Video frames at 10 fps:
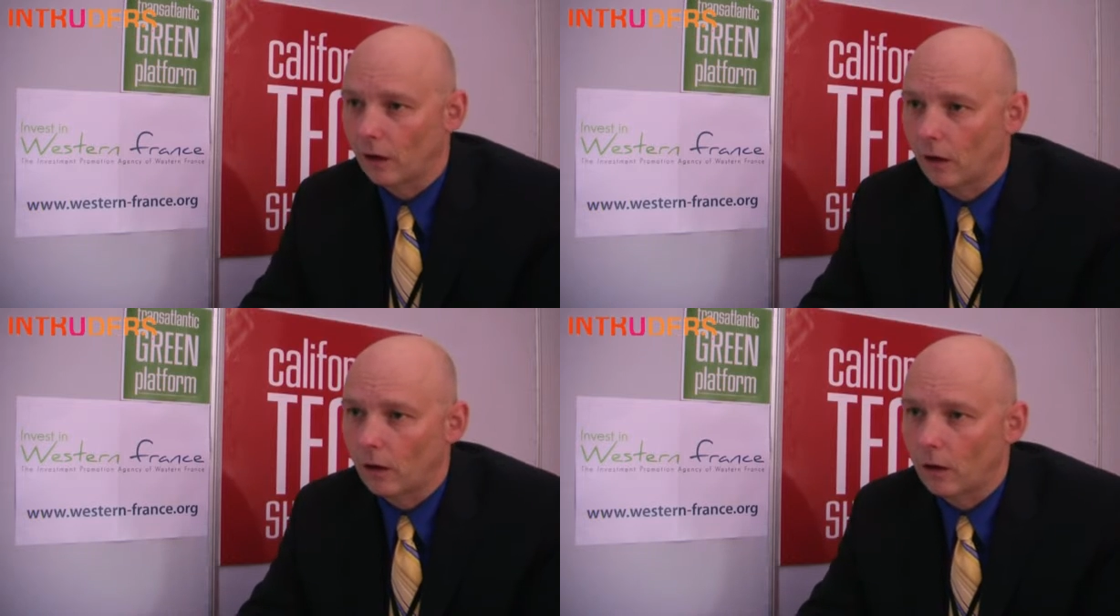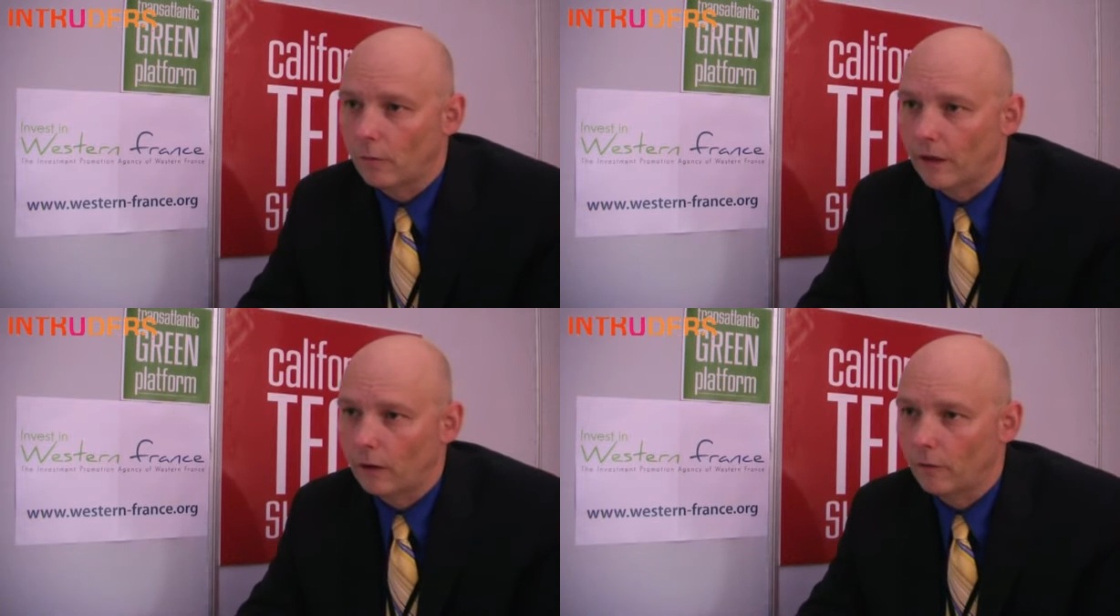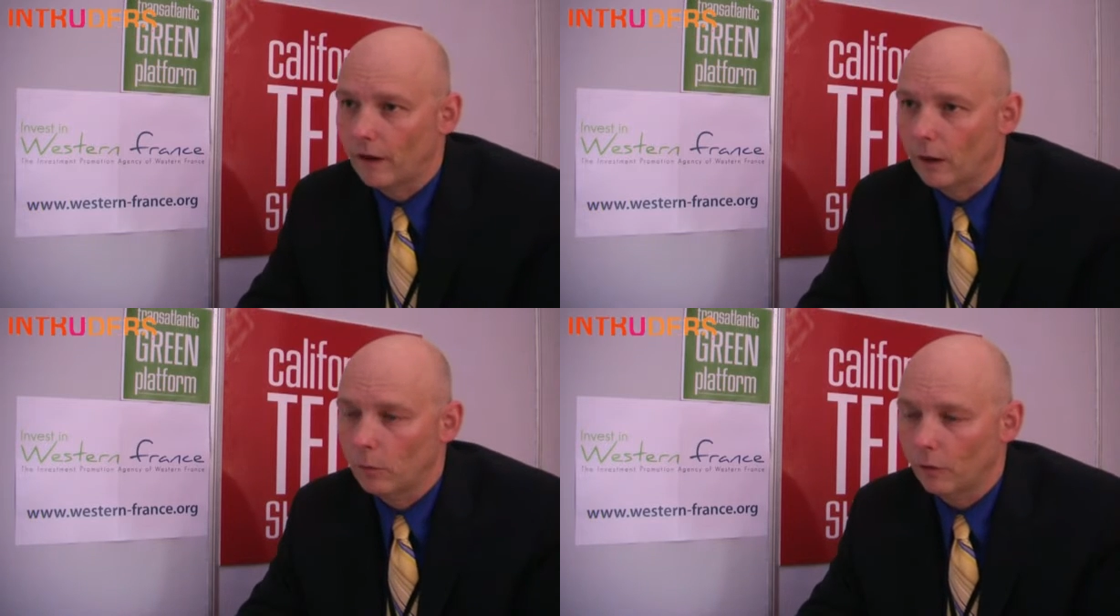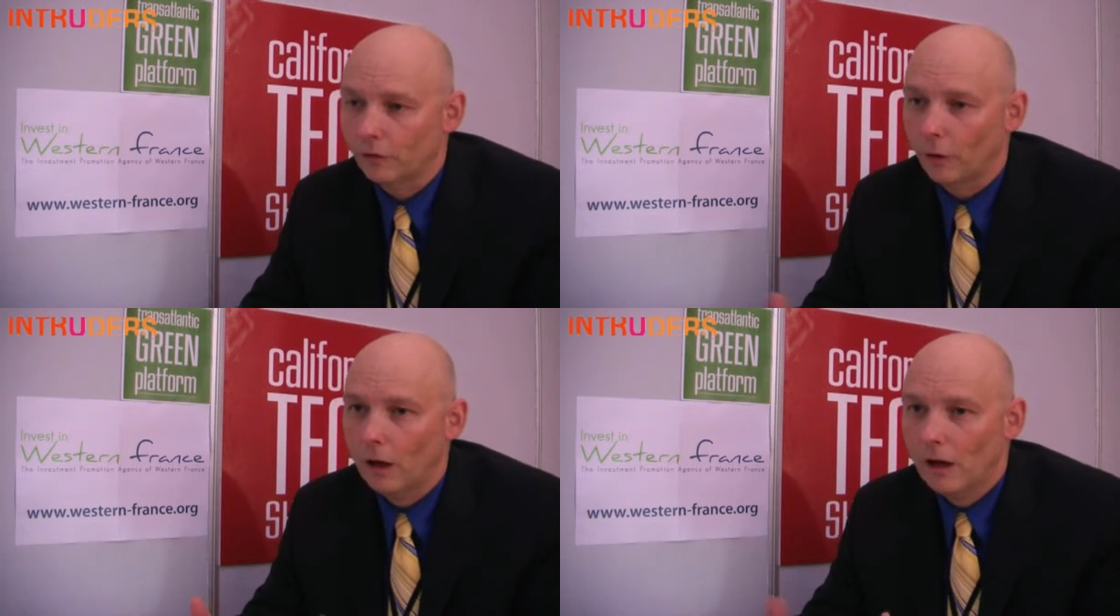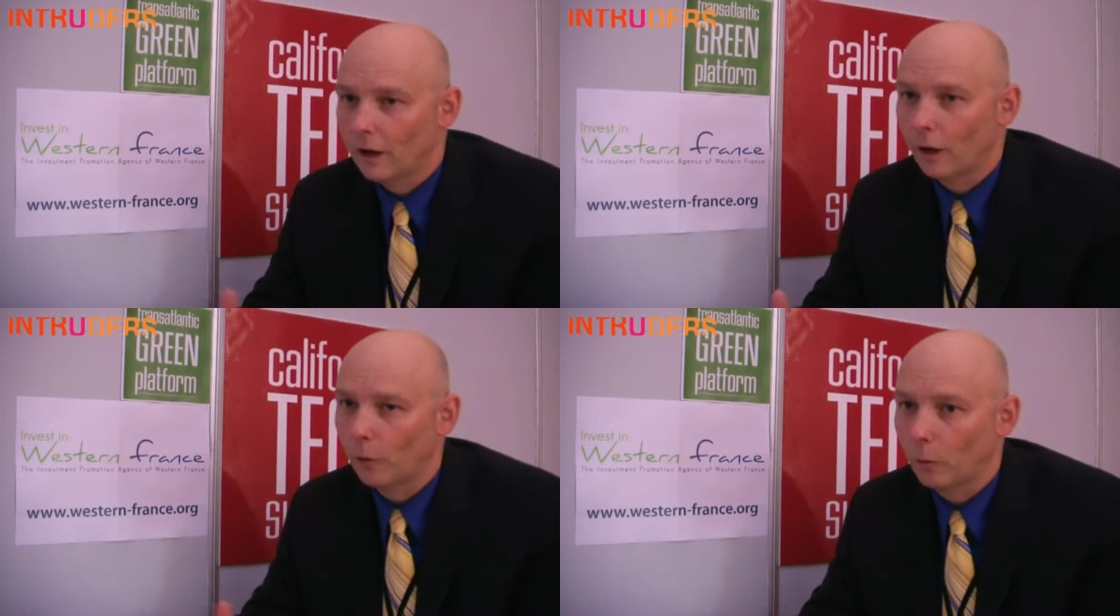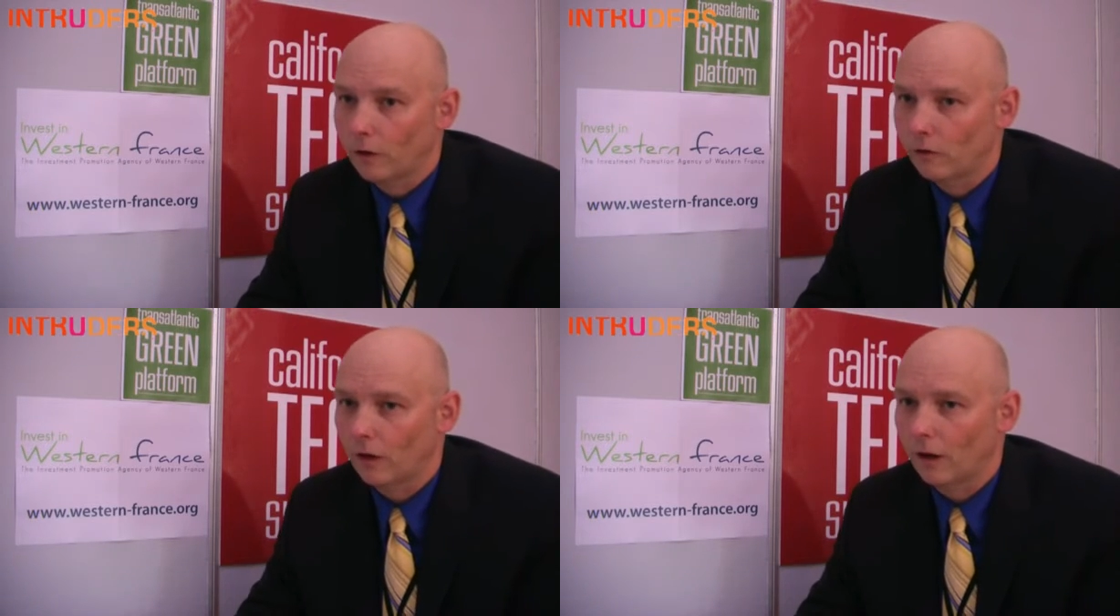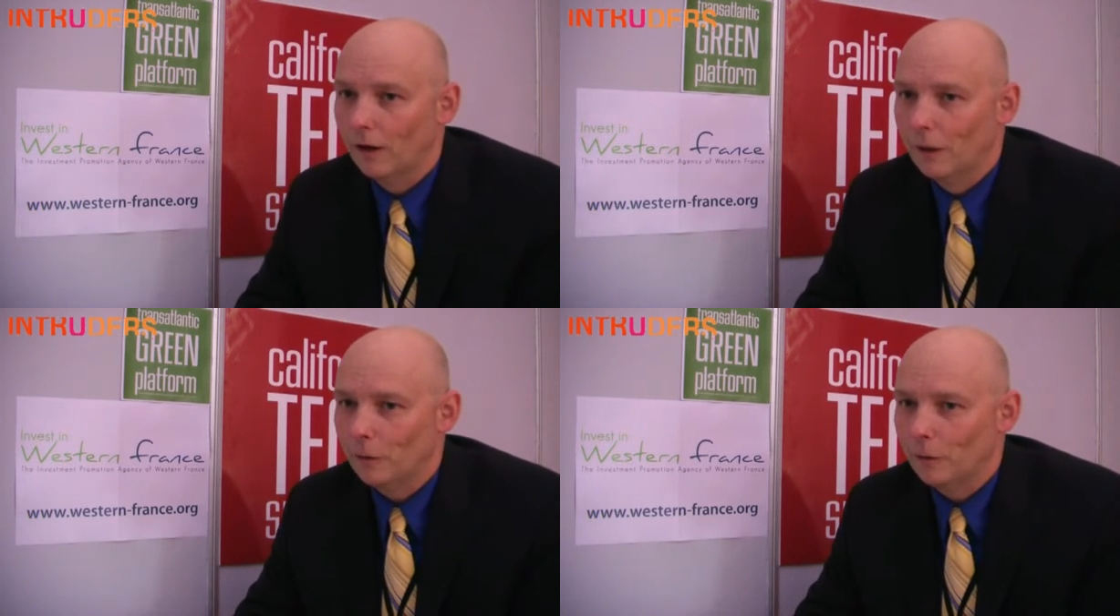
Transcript: uh, um, that are available. So, in other words, uh,